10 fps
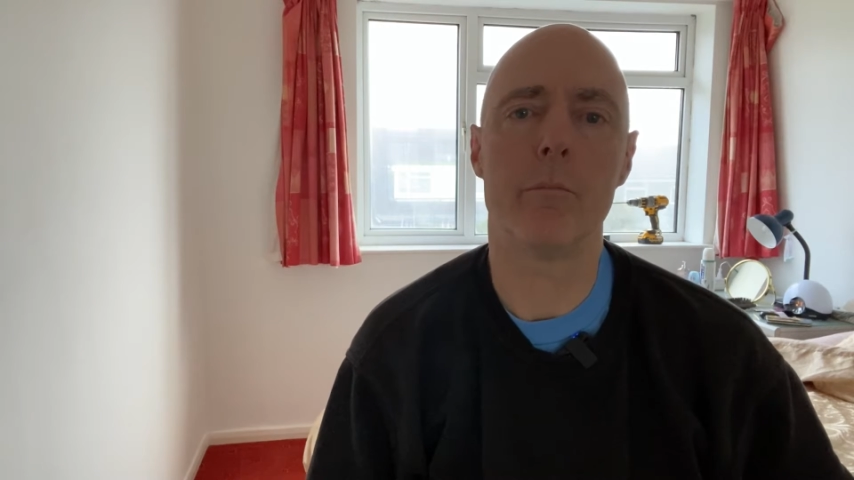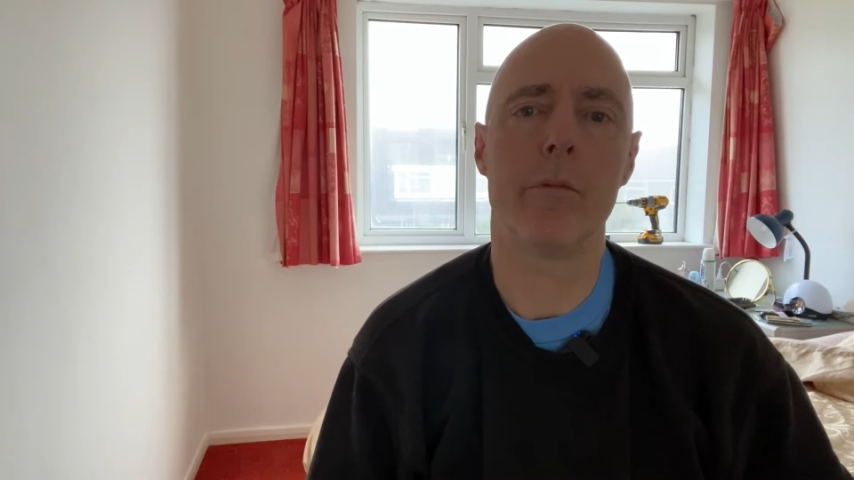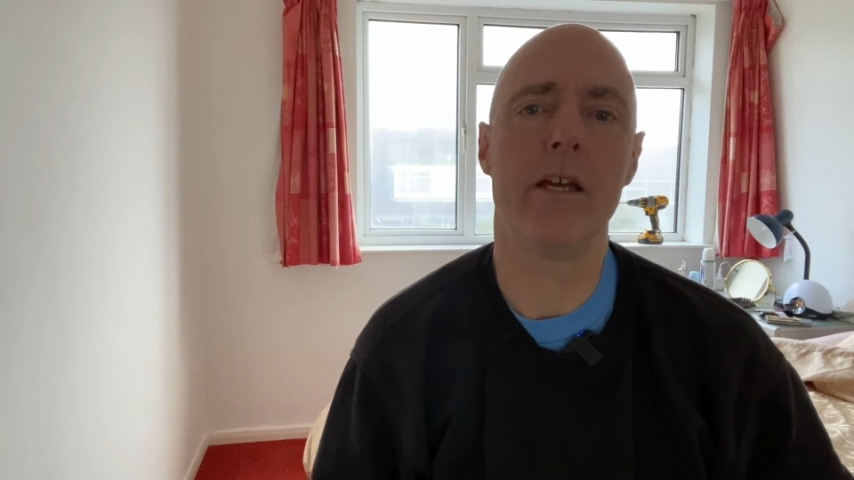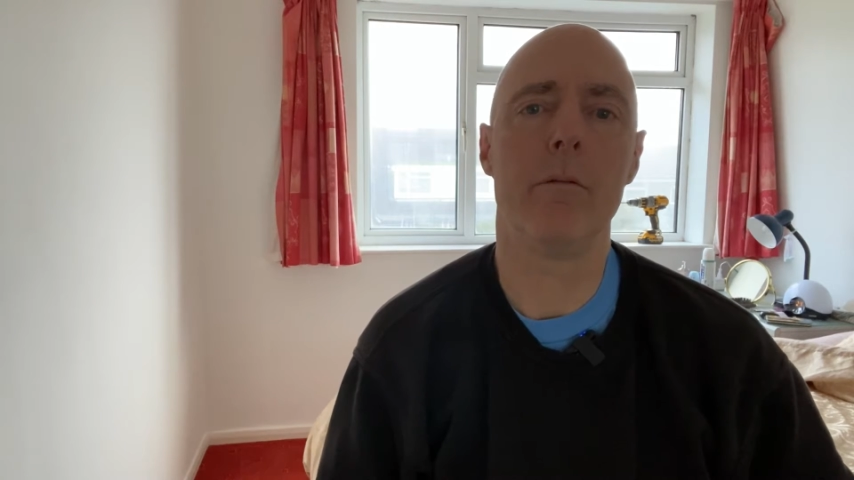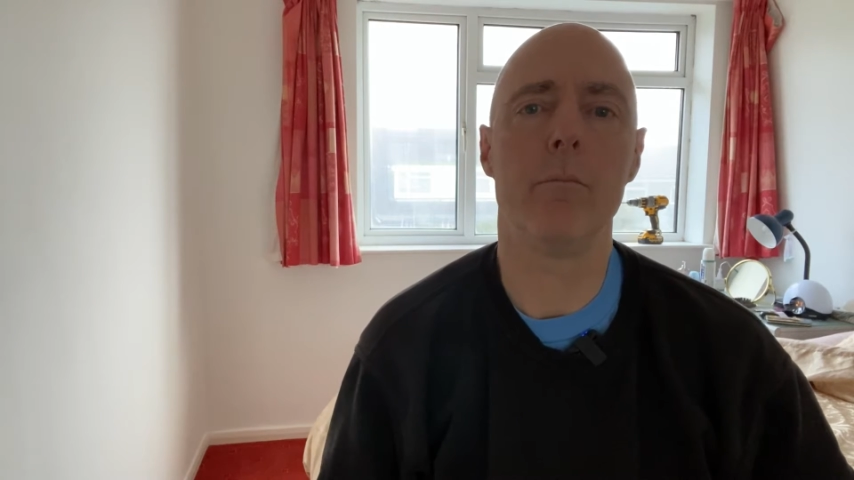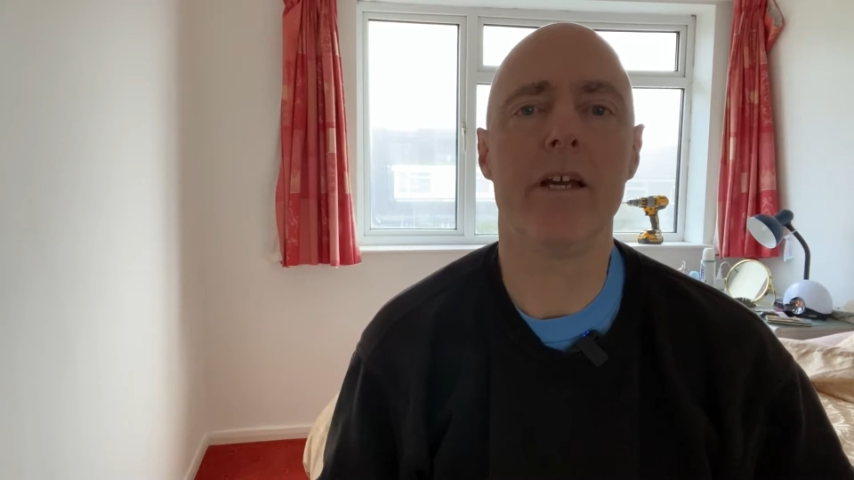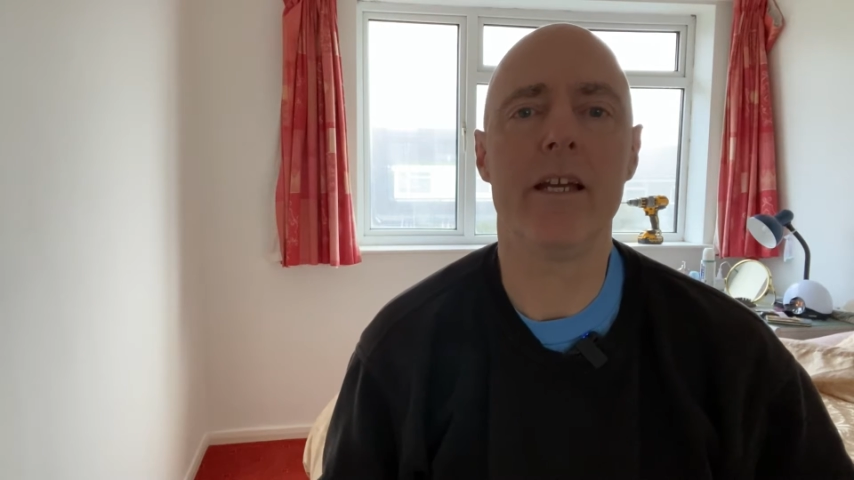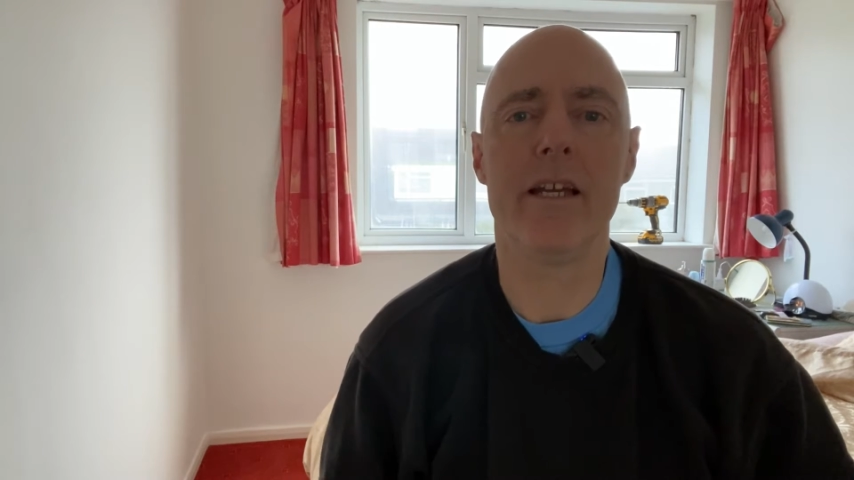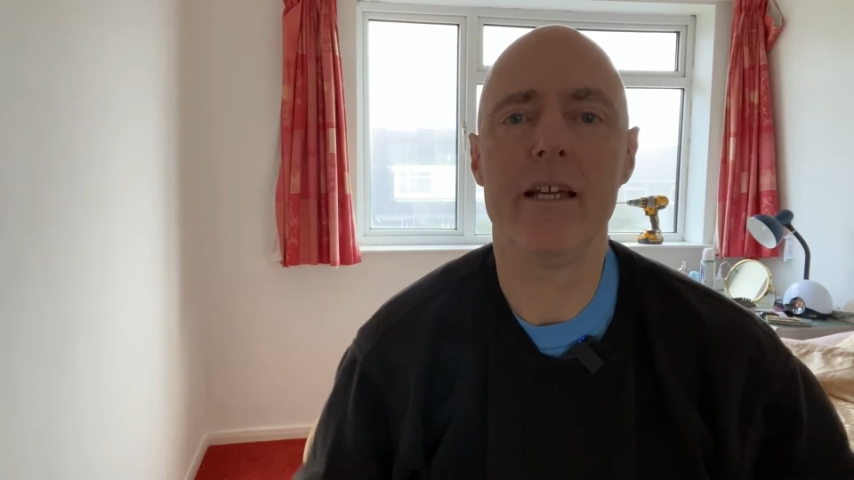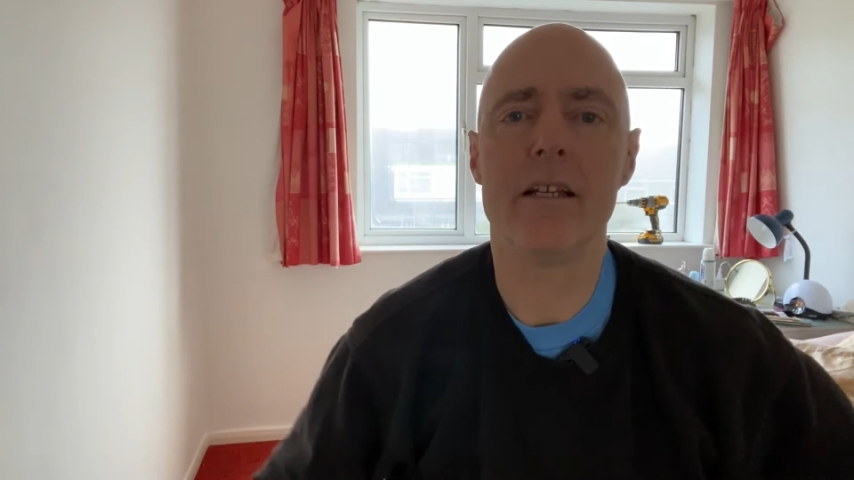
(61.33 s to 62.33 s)
be
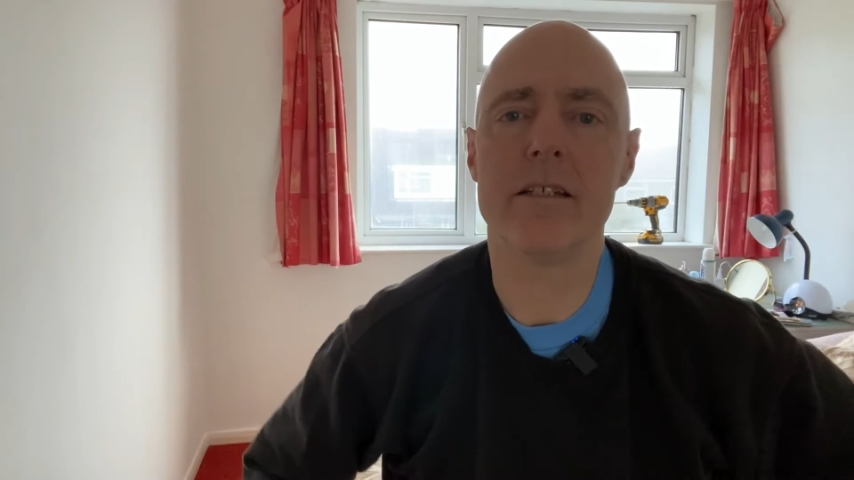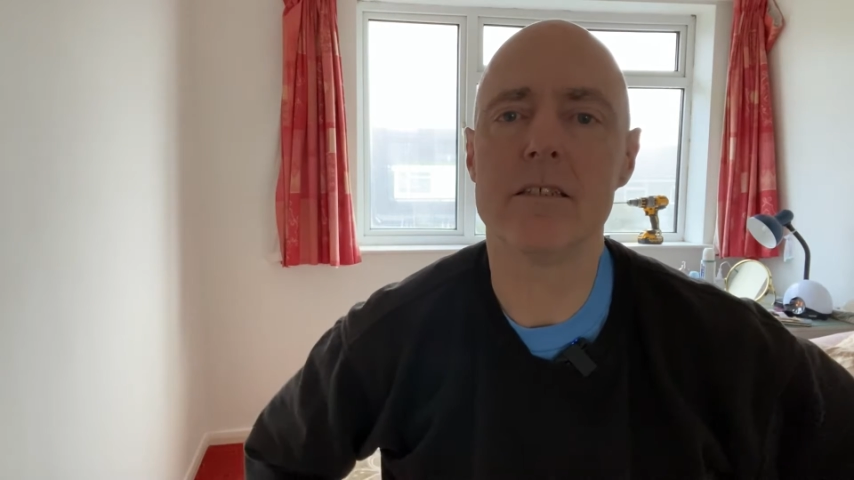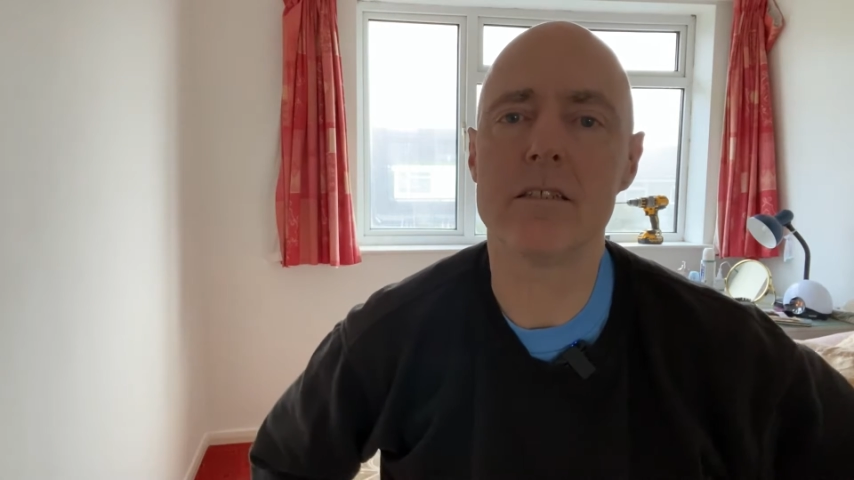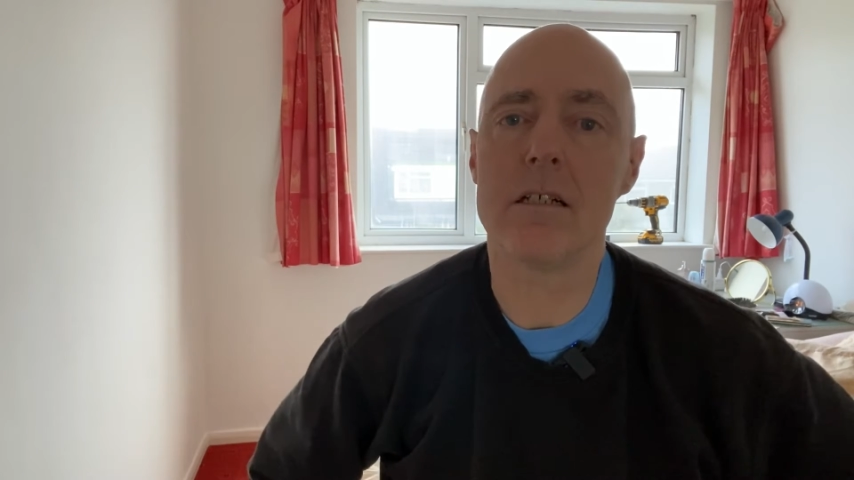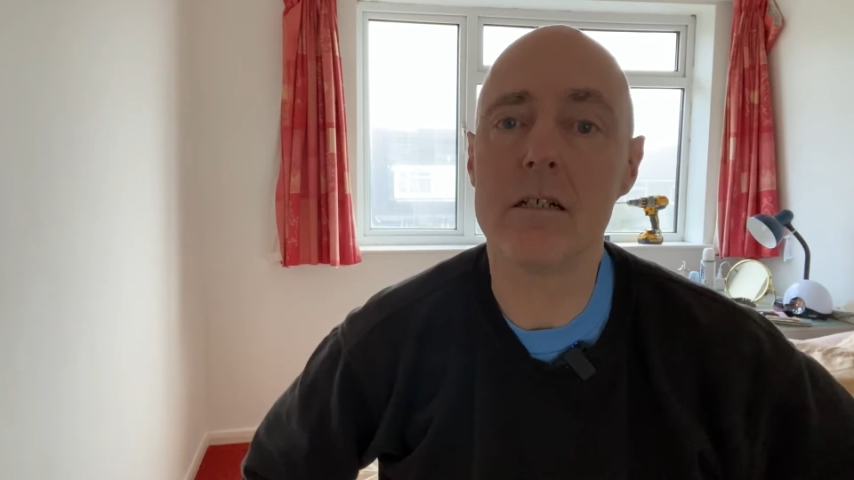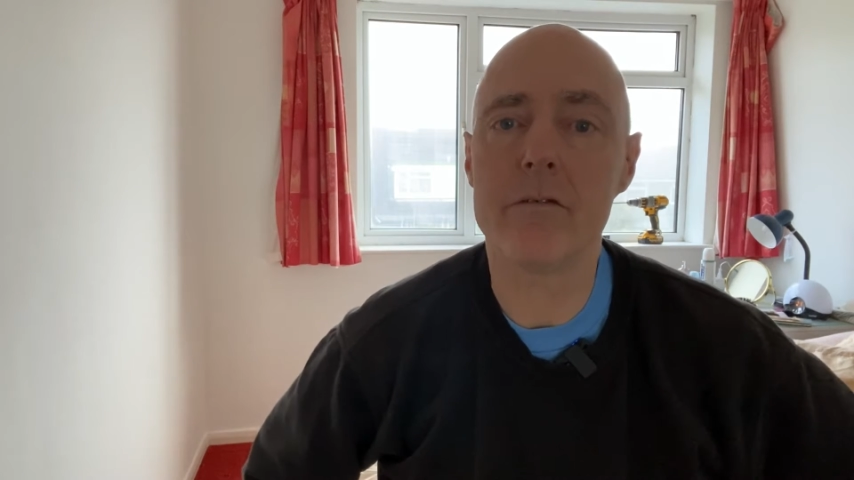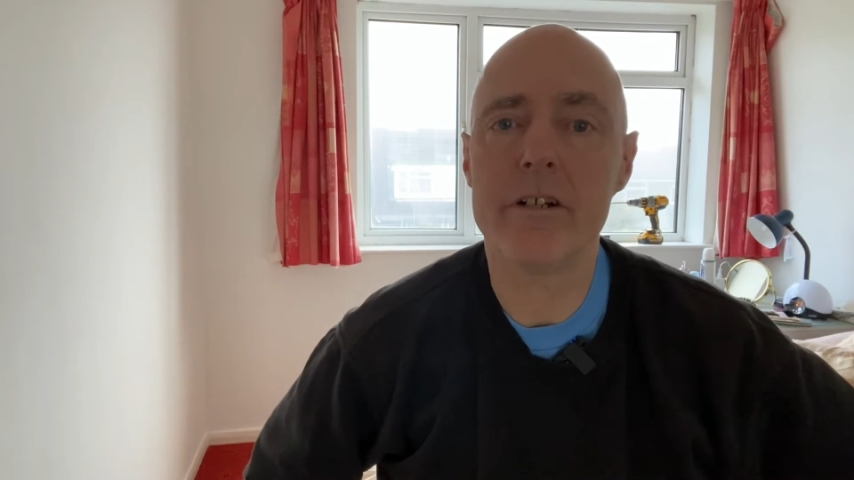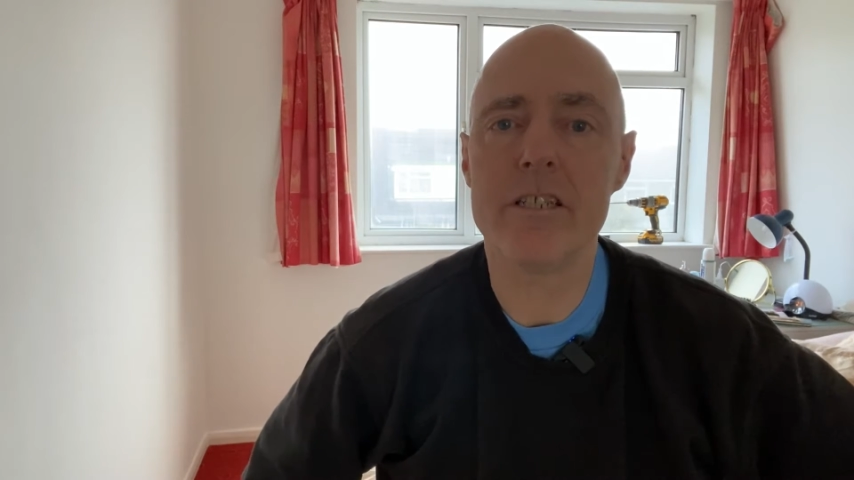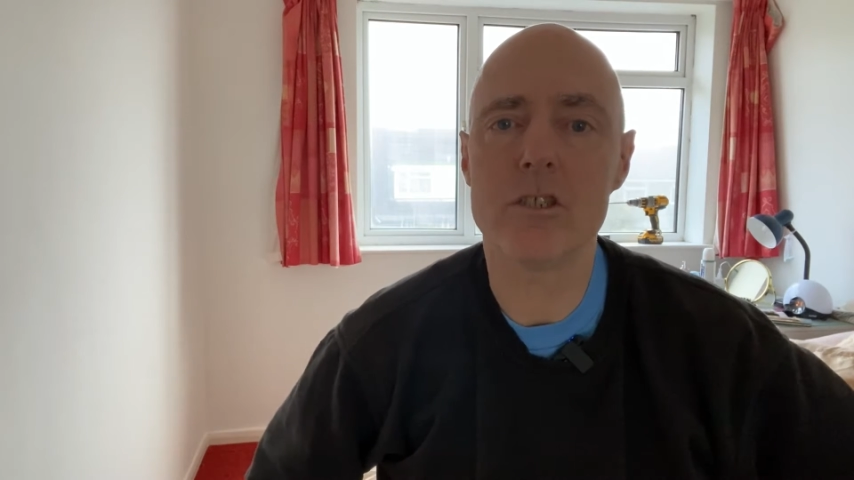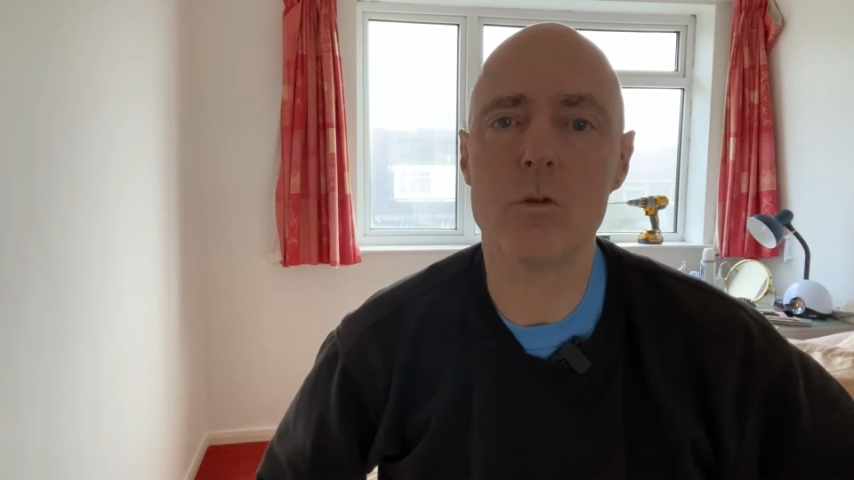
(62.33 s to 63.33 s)
making a start
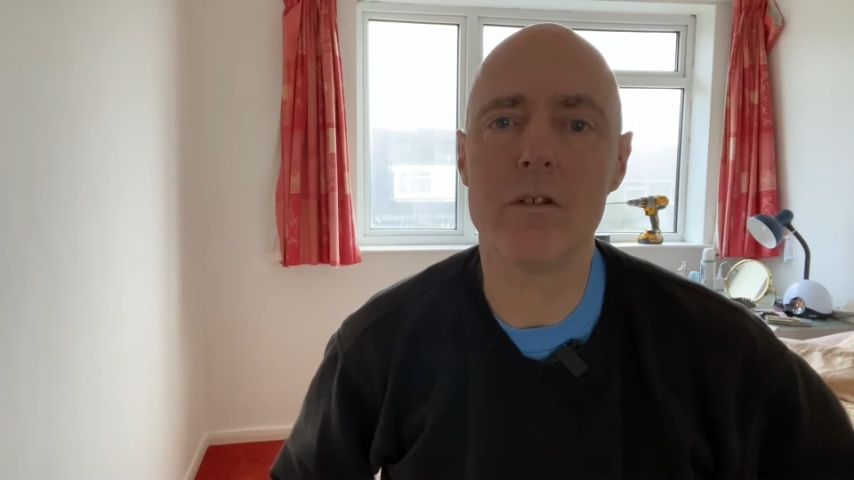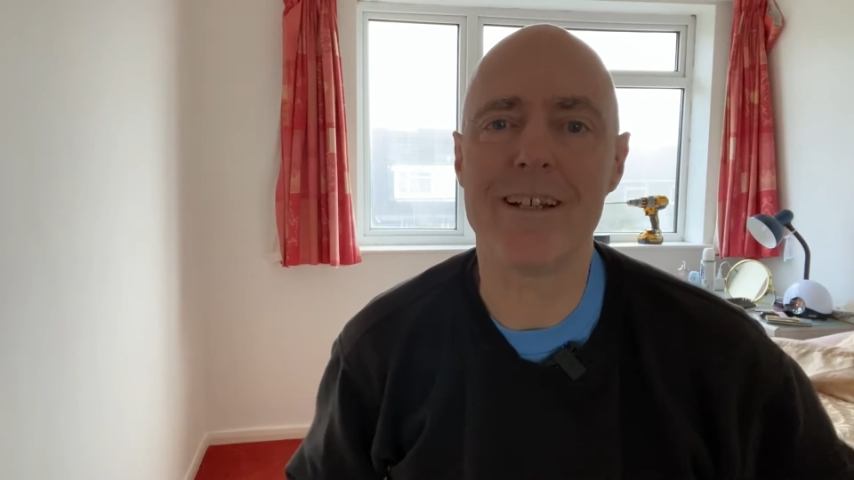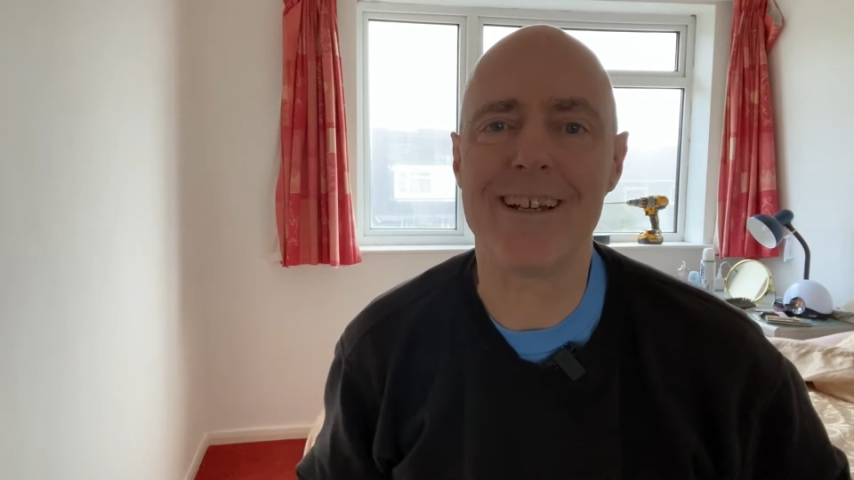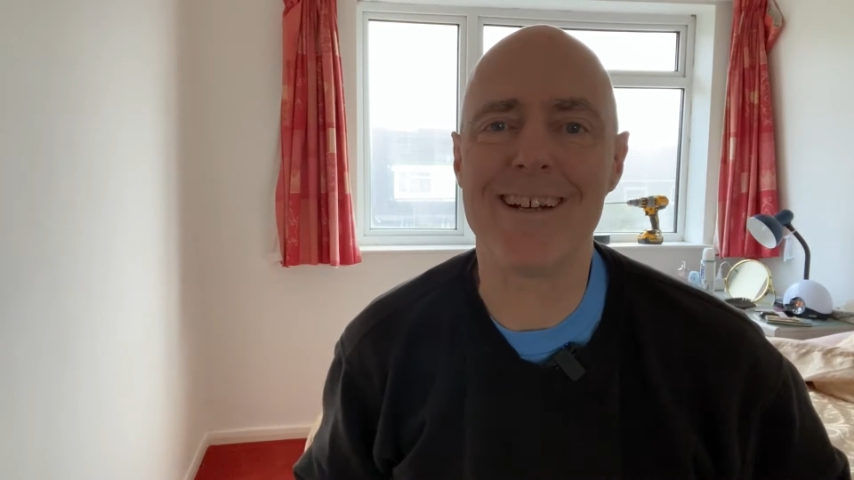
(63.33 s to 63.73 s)
very shortly.